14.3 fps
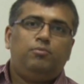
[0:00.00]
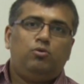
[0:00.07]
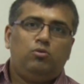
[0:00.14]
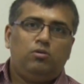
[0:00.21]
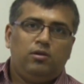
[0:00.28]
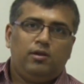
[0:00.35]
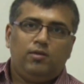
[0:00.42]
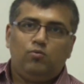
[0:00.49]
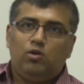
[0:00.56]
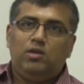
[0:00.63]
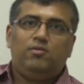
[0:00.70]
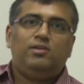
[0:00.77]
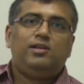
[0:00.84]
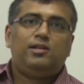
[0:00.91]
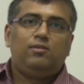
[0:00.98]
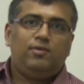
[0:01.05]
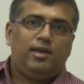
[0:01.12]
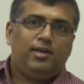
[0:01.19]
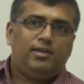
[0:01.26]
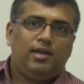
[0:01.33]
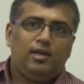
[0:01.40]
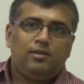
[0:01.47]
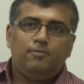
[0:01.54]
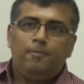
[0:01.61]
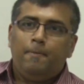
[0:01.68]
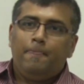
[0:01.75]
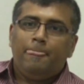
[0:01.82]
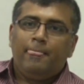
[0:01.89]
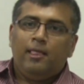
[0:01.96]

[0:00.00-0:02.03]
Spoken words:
pool in whatever little way I can,